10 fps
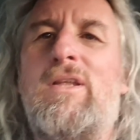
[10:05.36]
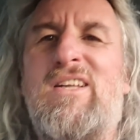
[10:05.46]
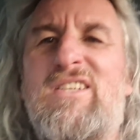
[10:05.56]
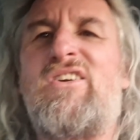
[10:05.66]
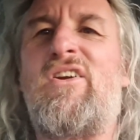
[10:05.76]

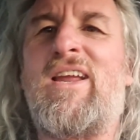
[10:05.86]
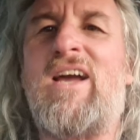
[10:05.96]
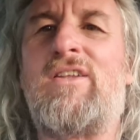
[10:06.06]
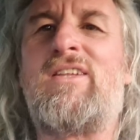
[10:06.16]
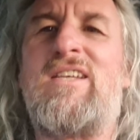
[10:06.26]
Was running
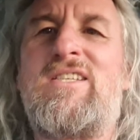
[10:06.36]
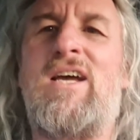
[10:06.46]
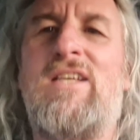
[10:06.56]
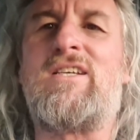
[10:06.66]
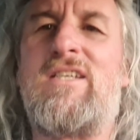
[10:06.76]
out in the
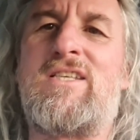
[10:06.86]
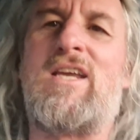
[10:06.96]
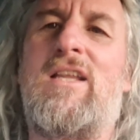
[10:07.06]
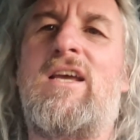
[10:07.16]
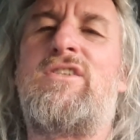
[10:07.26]
sun just
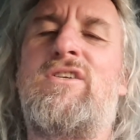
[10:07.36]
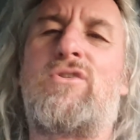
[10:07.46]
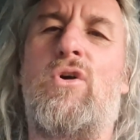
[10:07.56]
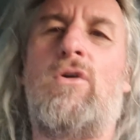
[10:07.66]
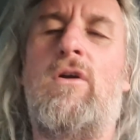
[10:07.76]
said as you
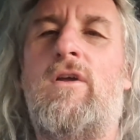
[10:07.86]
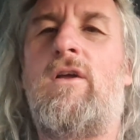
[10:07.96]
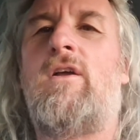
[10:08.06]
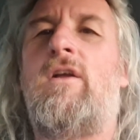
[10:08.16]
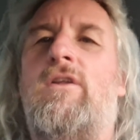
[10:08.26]
saw,
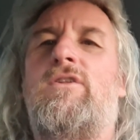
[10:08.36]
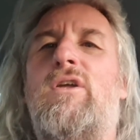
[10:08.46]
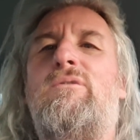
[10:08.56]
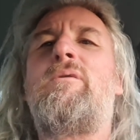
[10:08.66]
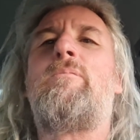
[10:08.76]

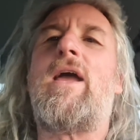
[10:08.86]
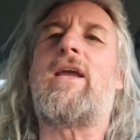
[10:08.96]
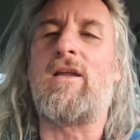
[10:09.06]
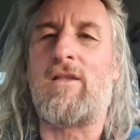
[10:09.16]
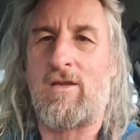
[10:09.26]
Did we
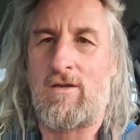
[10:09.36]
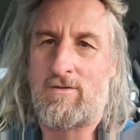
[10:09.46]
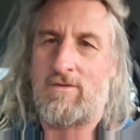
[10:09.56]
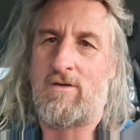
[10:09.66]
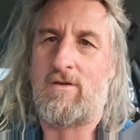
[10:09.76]
make it?
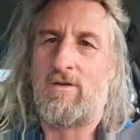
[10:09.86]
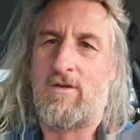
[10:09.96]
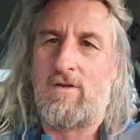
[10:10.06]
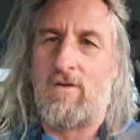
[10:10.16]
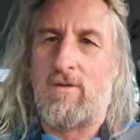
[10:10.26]

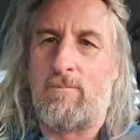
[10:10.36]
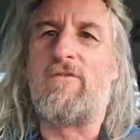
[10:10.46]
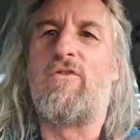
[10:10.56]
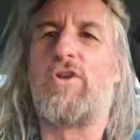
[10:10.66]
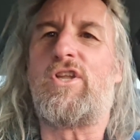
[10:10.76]

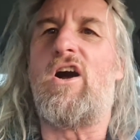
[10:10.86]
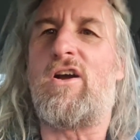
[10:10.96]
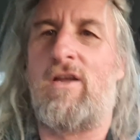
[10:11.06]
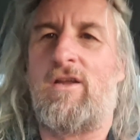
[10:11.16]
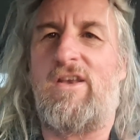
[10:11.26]
Before dark?
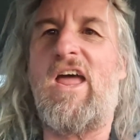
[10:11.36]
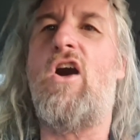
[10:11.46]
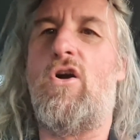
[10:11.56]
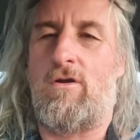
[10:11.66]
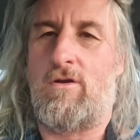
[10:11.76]
No.
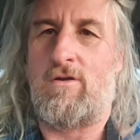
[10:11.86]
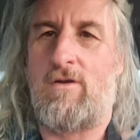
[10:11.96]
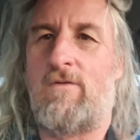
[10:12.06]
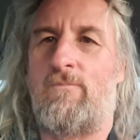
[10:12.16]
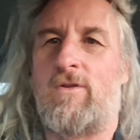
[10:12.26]

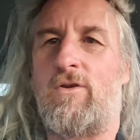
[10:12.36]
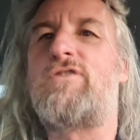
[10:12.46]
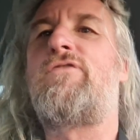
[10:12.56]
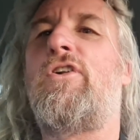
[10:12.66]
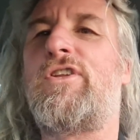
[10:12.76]

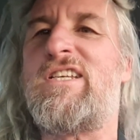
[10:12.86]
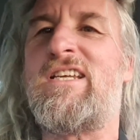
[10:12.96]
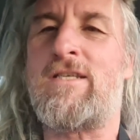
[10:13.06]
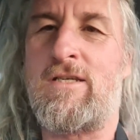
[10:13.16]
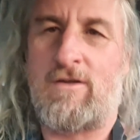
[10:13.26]
Whose fault is
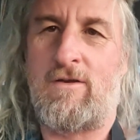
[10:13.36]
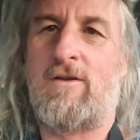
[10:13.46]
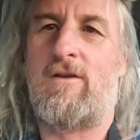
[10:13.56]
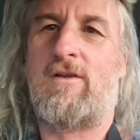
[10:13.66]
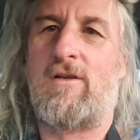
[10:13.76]
this?
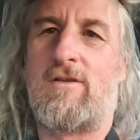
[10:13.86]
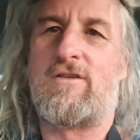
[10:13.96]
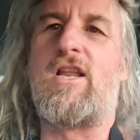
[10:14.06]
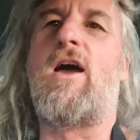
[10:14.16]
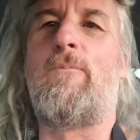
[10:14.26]

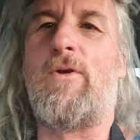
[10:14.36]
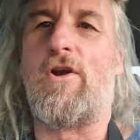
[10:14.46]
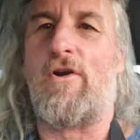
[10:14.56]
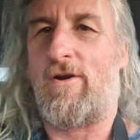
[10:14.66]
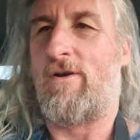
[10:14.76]
Slow
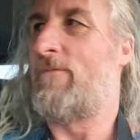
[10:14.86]
Pierre.